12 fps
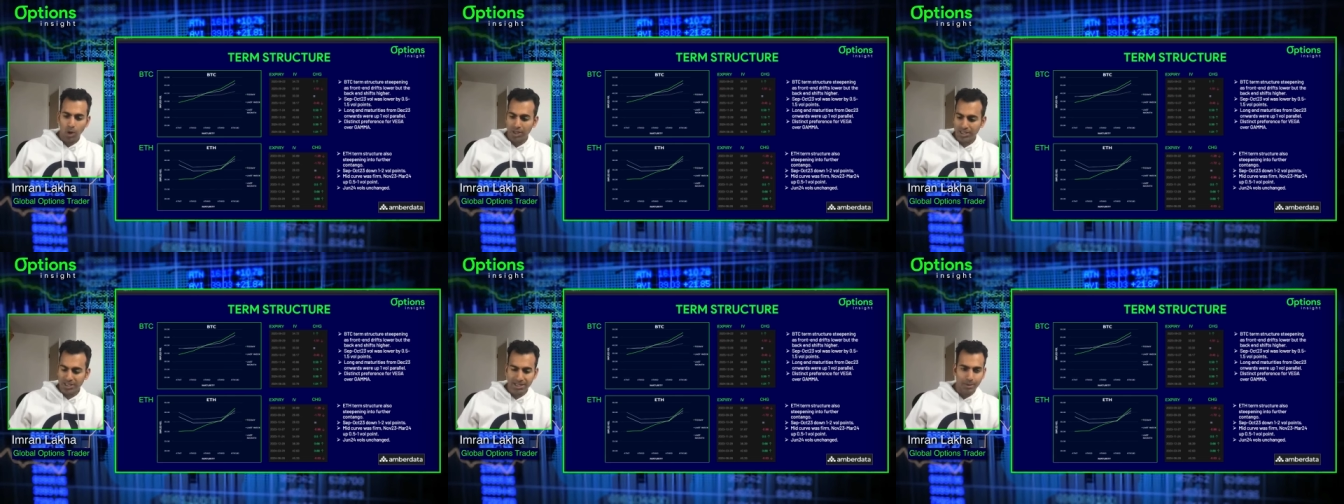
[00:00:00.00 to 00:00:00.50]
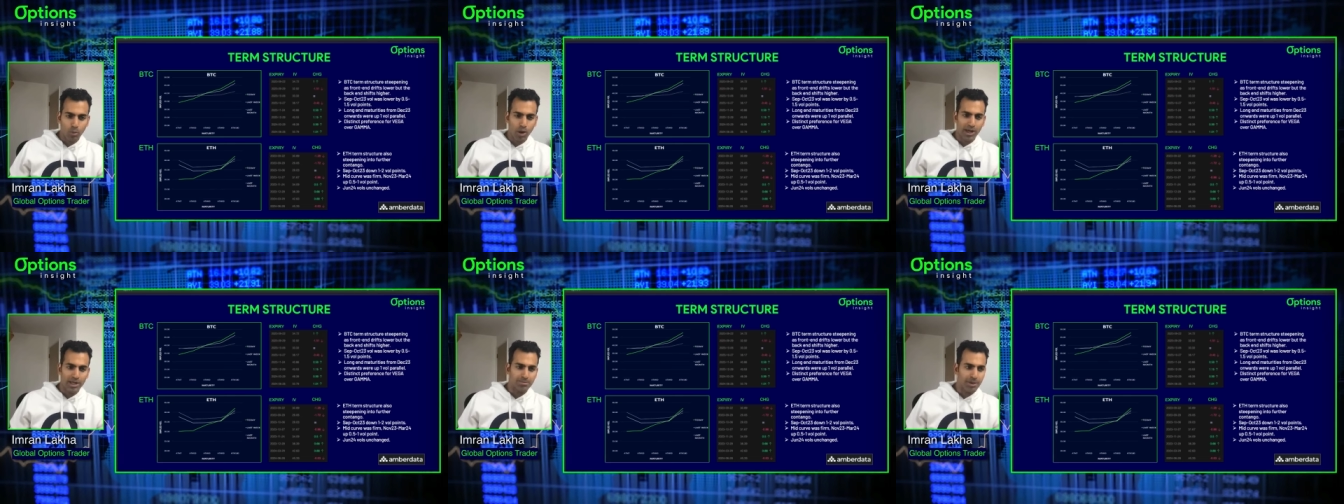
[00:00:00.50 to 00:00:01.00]
quite the same
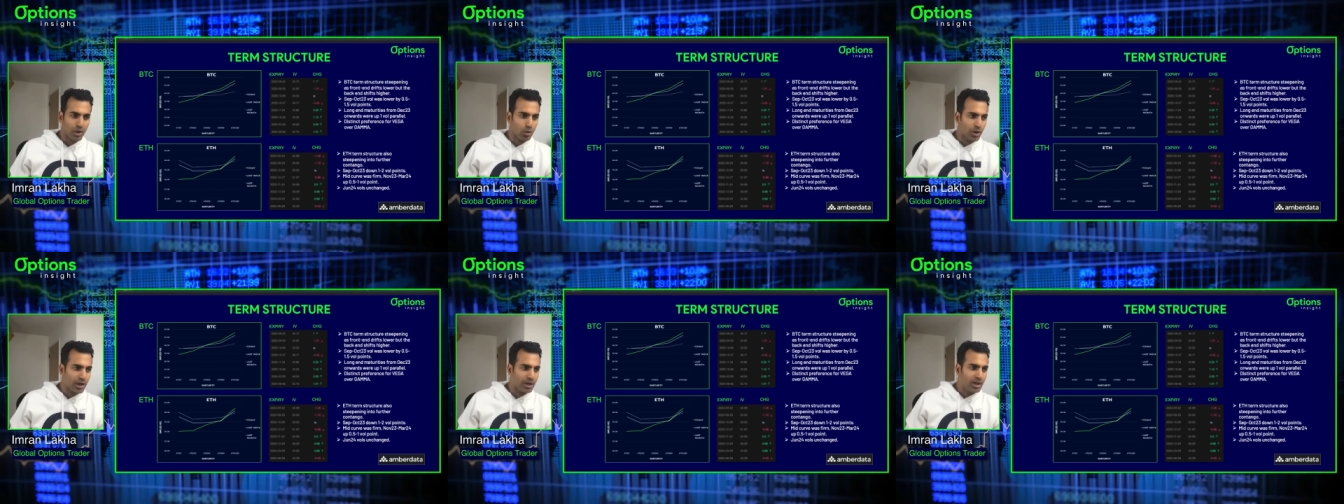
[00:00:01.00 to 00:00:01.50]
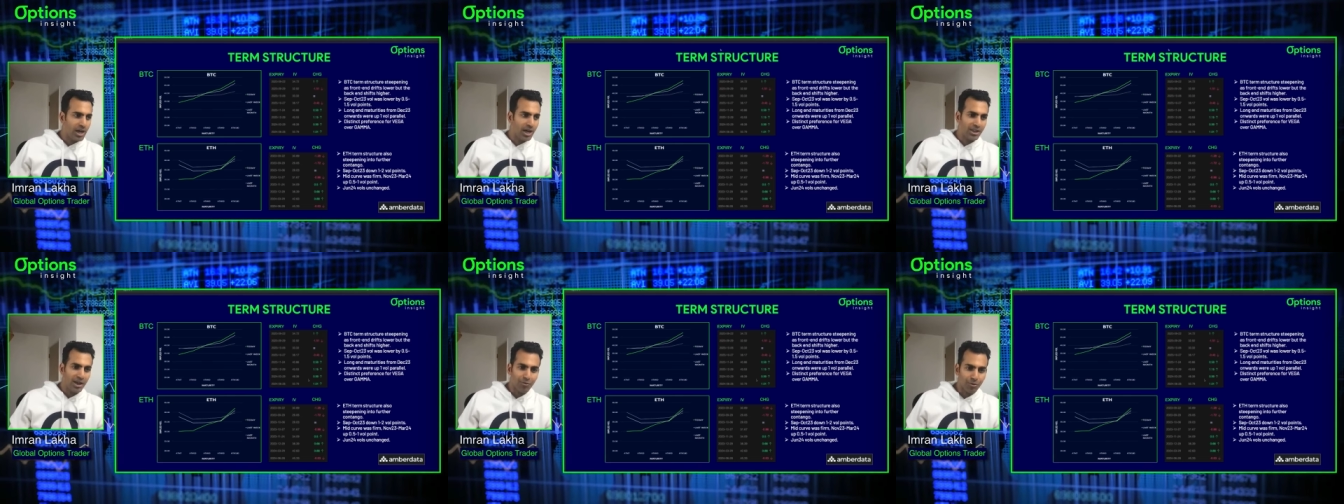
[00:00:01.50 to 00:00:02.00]
way as Bitcoin,
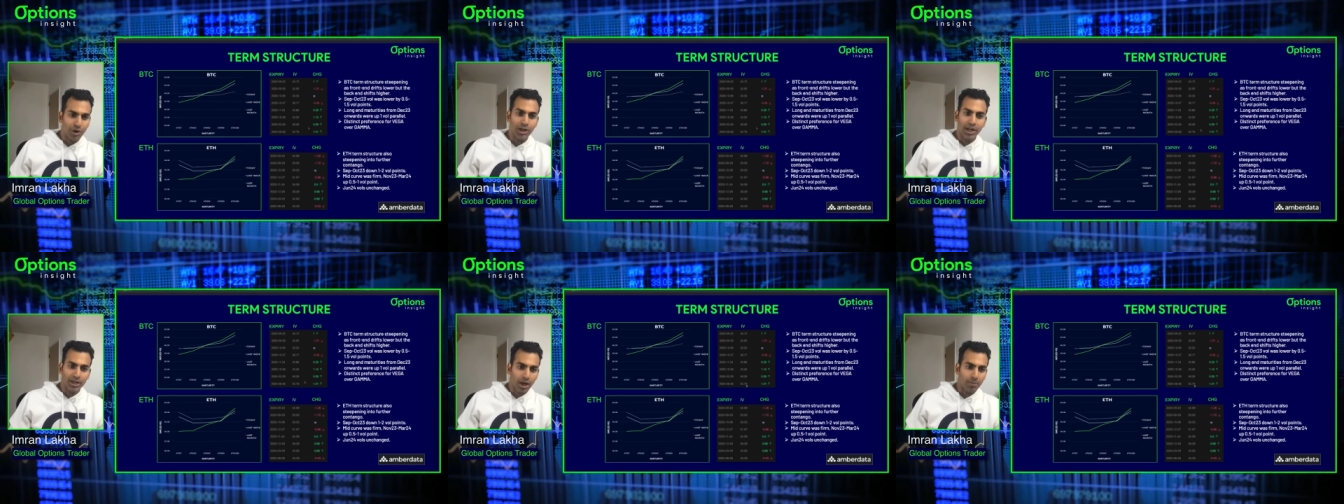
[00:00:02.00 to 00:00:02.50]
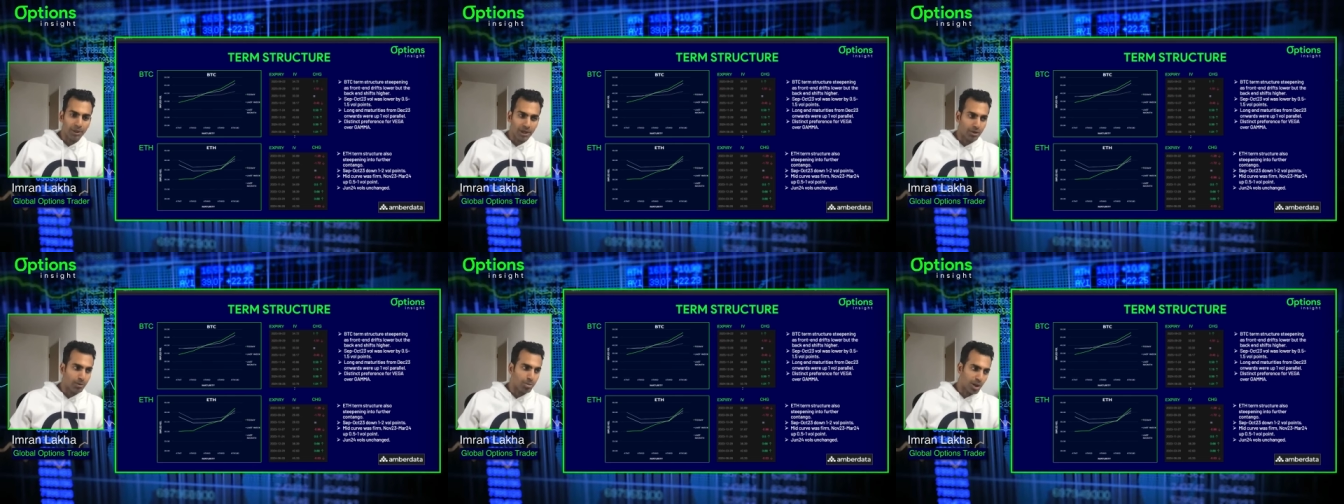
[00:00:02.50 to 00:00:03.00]
and that front end coming
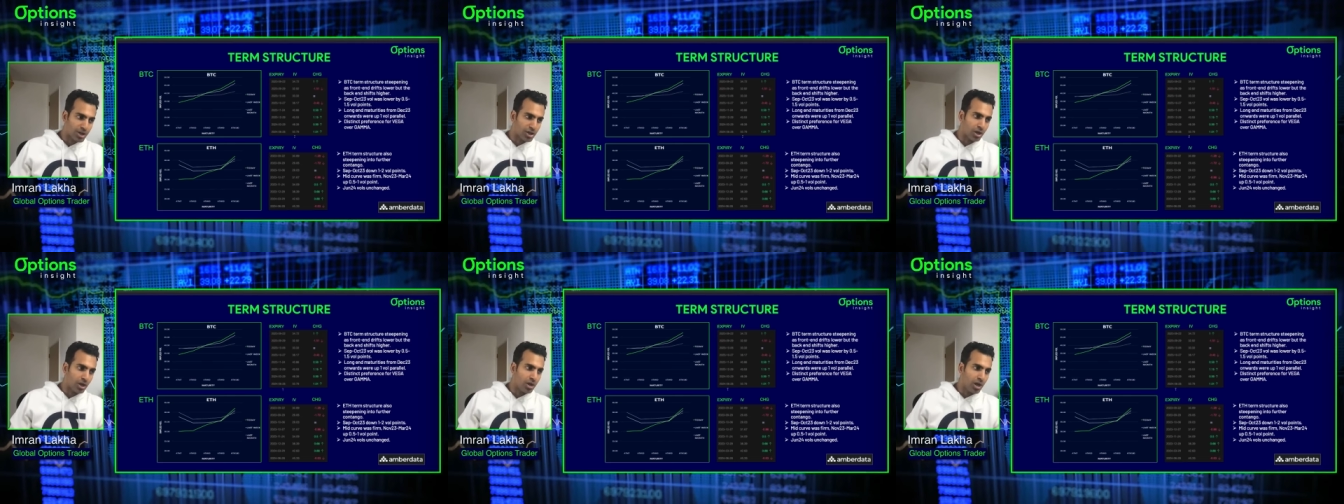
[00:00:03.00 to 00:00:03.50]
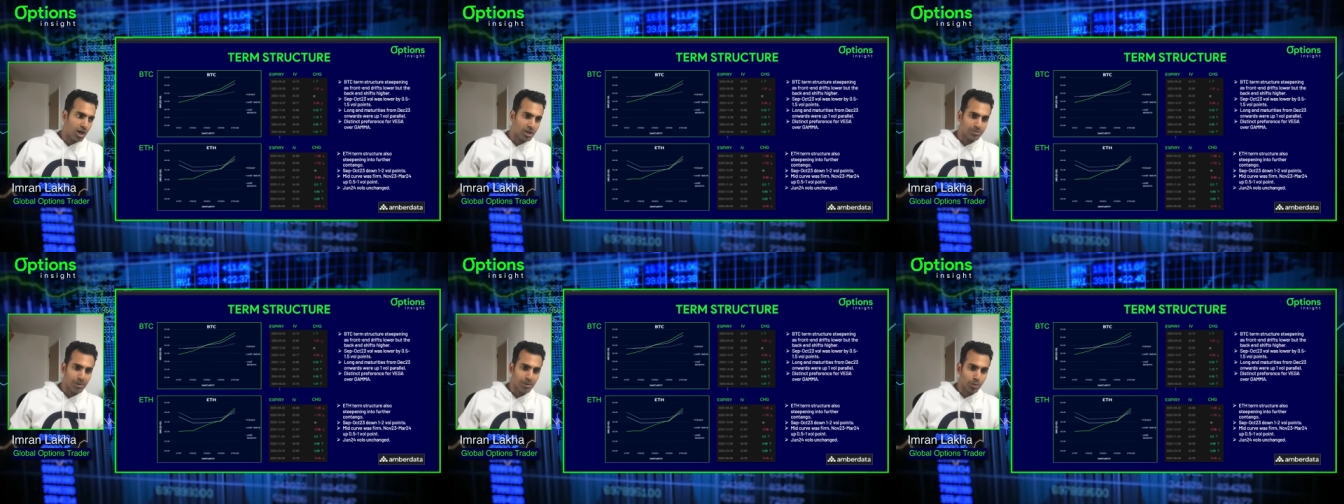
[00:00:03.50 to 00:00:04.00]
under pressure
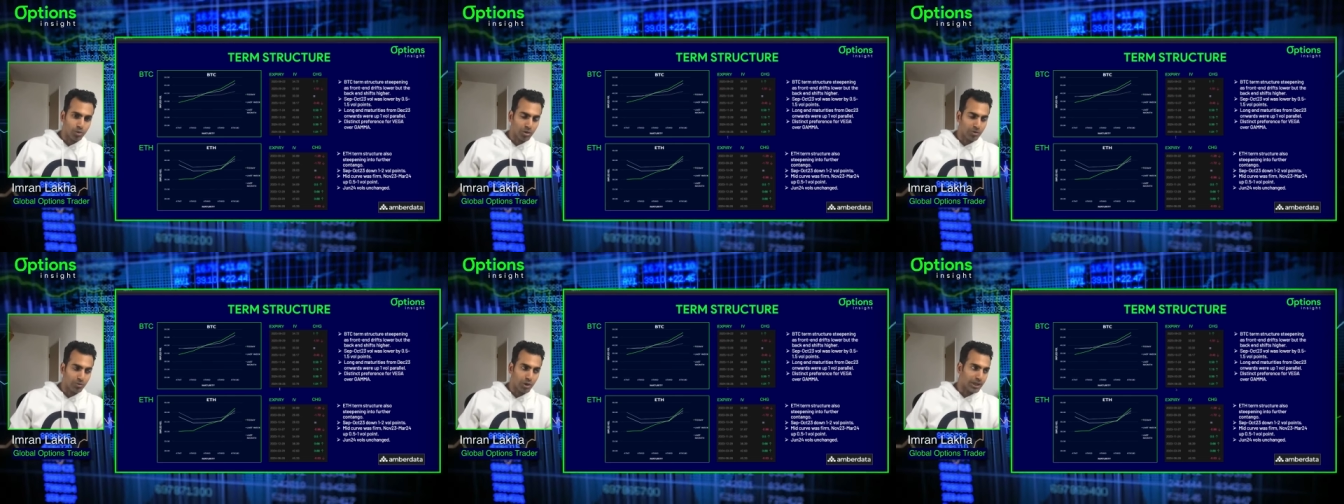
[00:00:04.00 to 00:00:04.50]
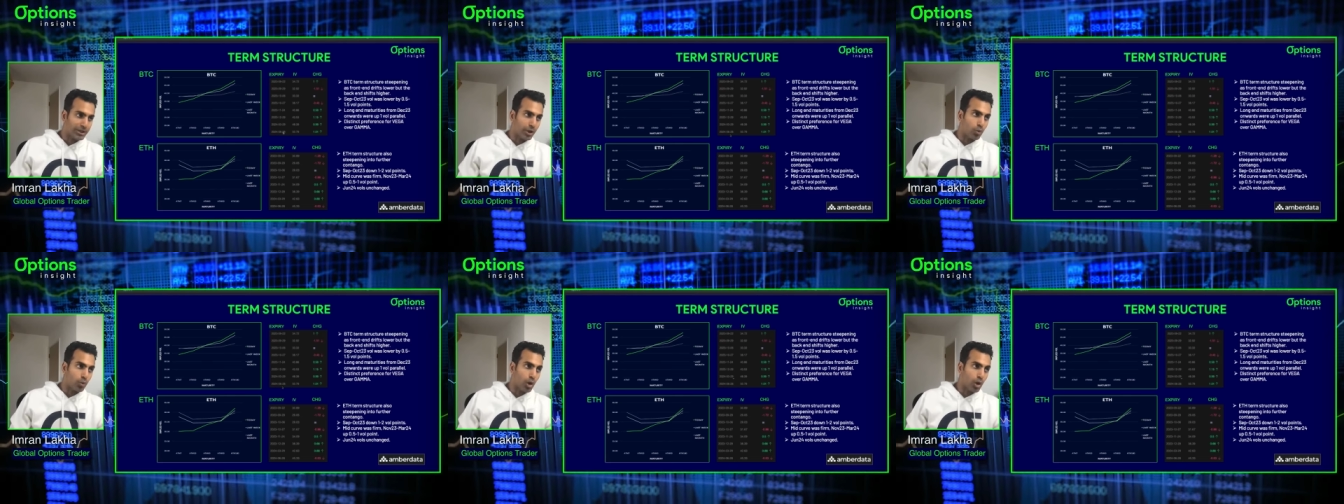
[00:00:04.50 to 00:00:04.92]
as people re really don't